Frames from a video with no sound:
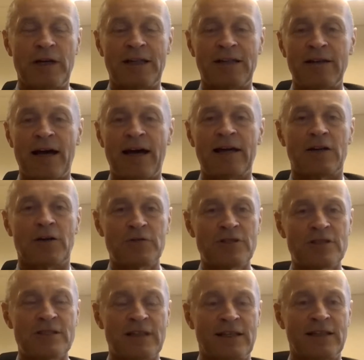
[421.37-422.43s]
in
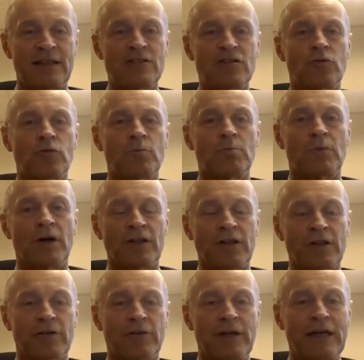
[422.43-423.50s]
diagnosis in addition to
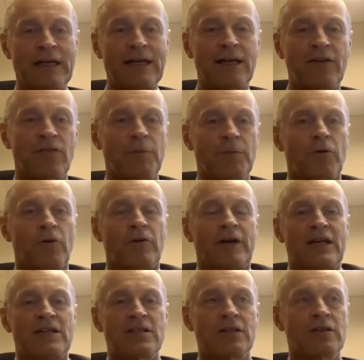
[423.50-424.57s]
monitoring the
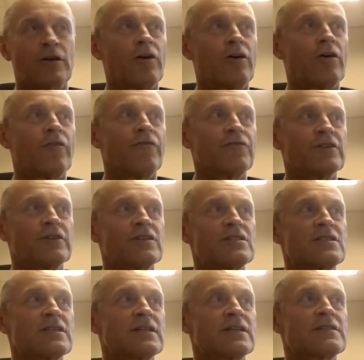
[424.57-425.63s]
progression of the
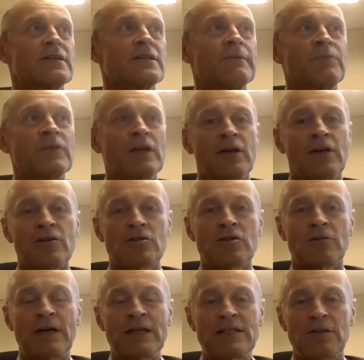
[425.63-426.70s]
disease.
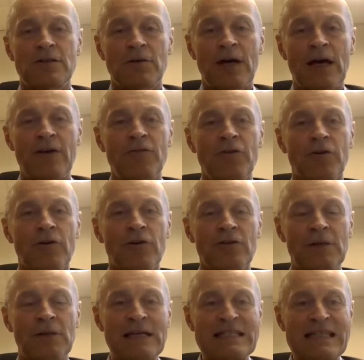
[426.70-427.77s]
So as you have heard,
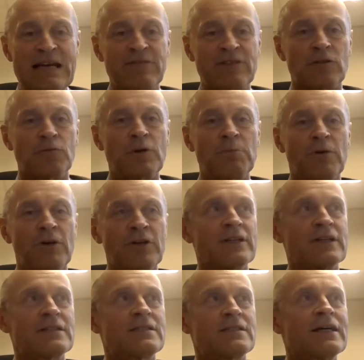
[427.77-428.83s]
dementia with Lewy
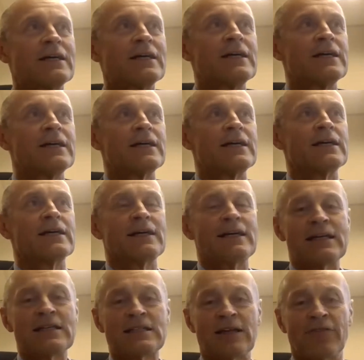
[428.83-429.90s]
bodies
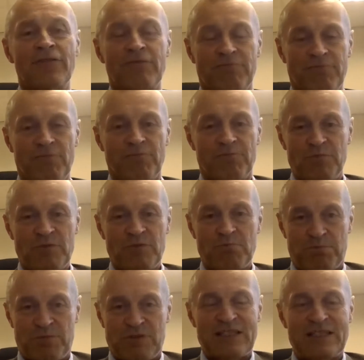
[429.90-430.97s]
is a
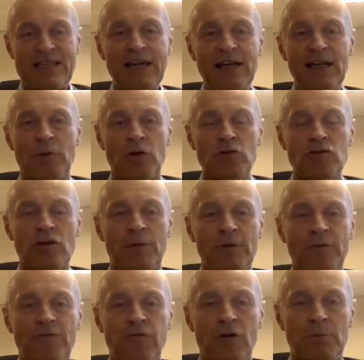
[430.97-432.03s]
second most
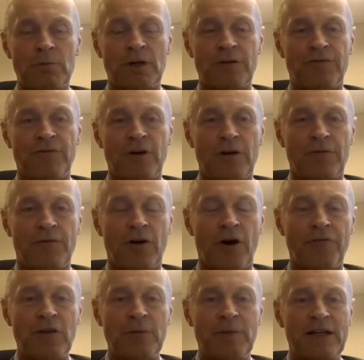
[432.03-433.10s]
common form of
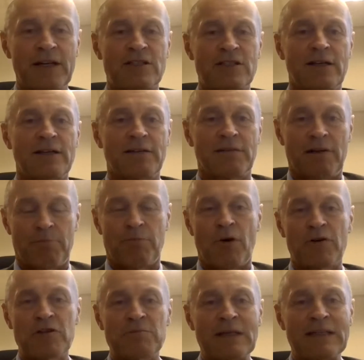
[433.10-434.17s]
dementia.
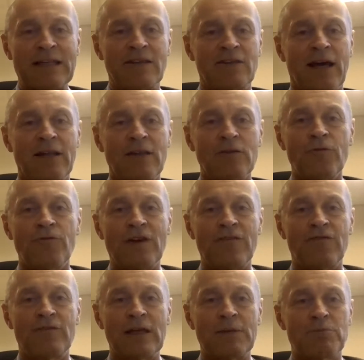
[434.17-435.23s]
Approximately 10 to
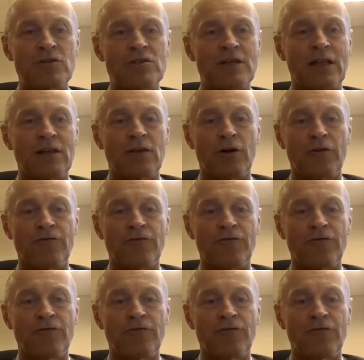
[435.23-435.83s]
15%